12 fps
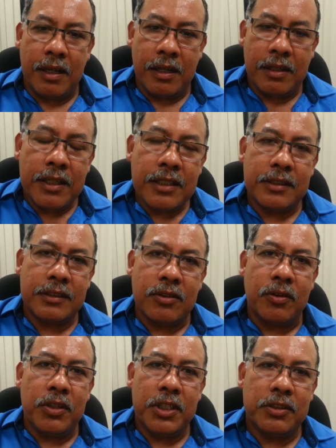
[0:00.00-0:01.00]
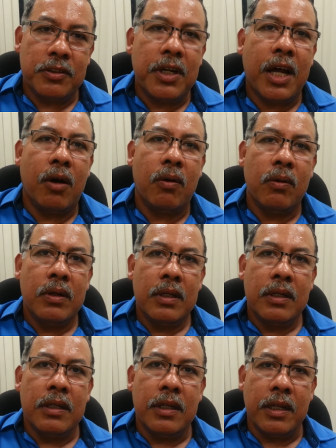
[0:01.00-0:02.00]
in this condition now,
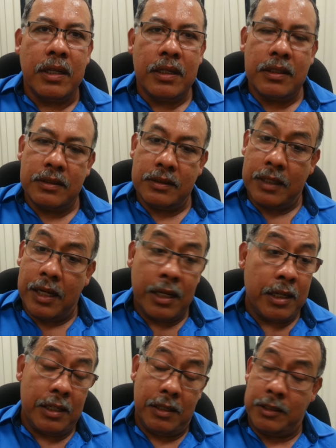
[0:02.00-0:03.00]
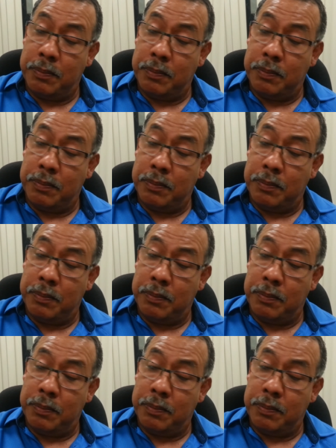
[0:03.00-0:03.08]
and I uh,